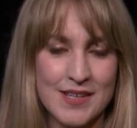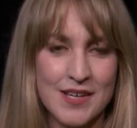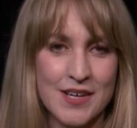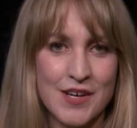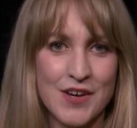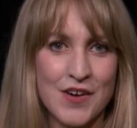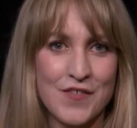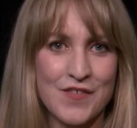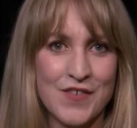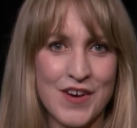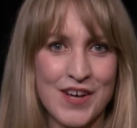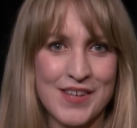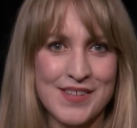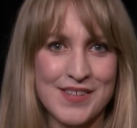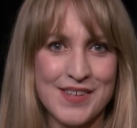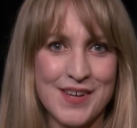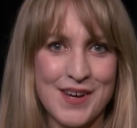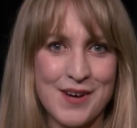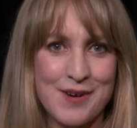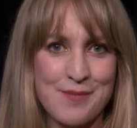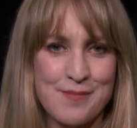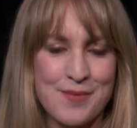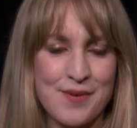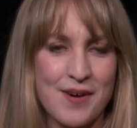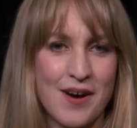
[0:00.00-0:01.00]
First
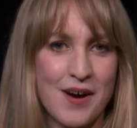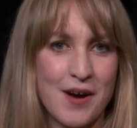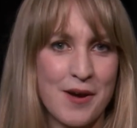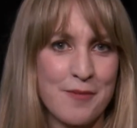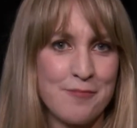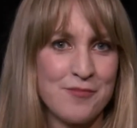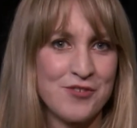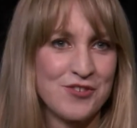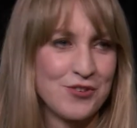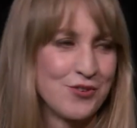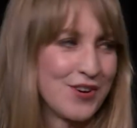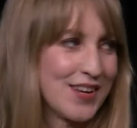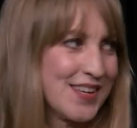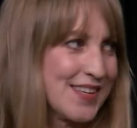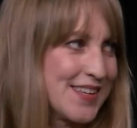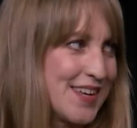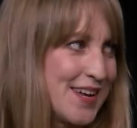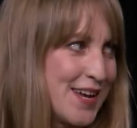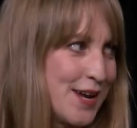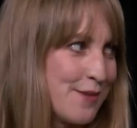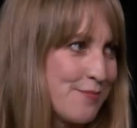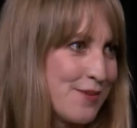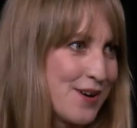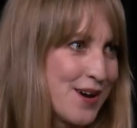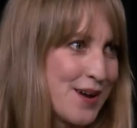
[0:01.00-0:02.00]
up, I'm joined here by